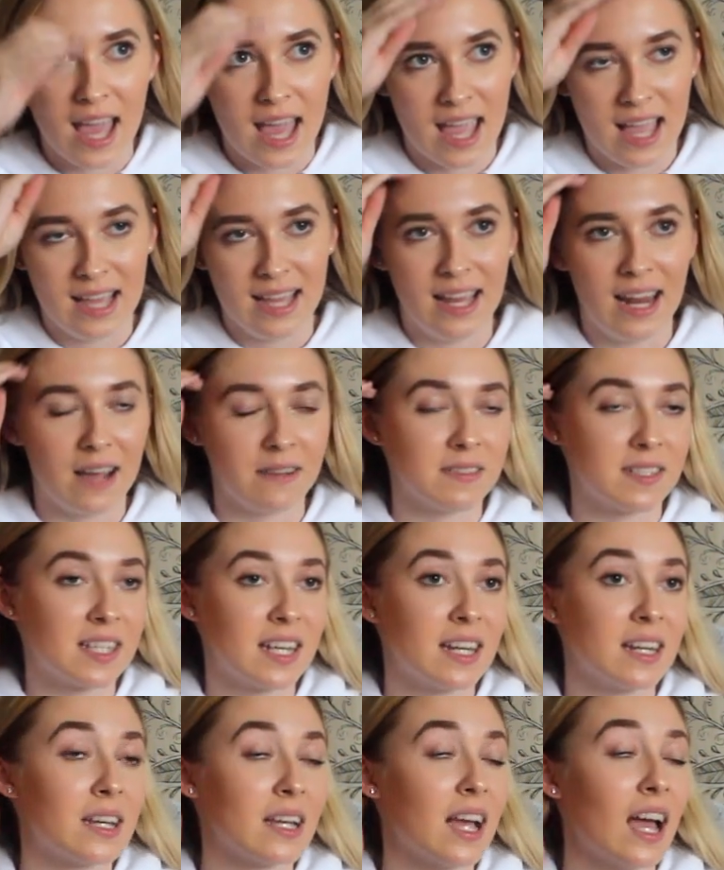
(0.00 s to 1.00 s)
and I was
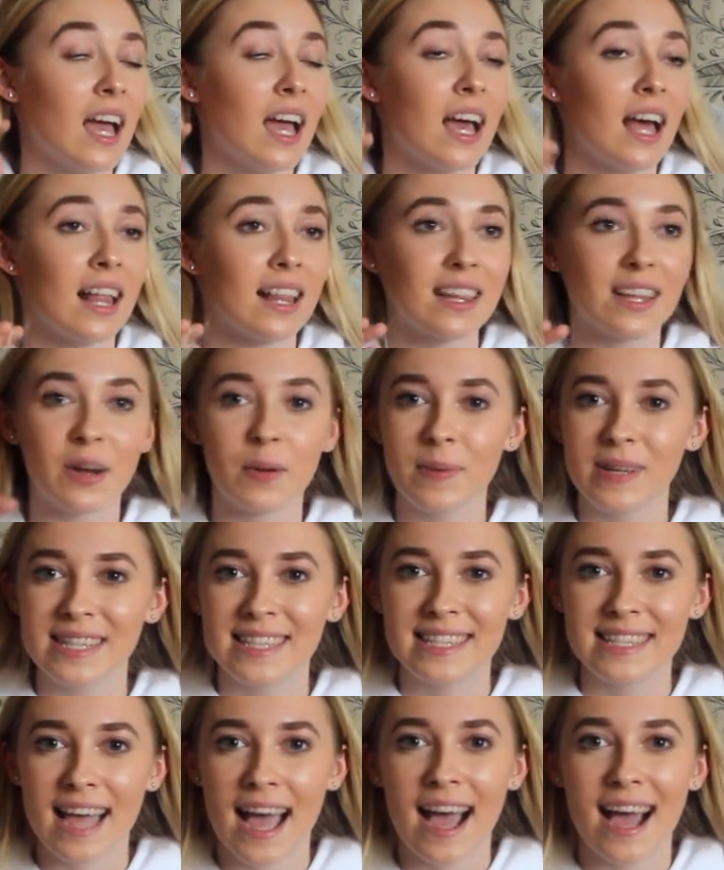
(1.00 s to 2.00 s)
getting a little bit
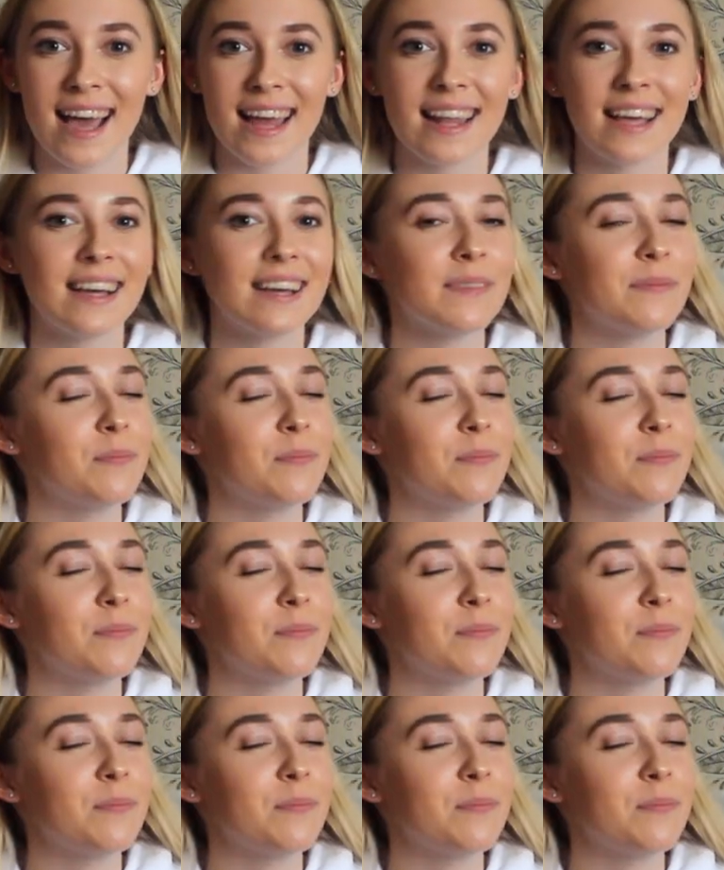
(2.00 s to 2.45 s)
sad,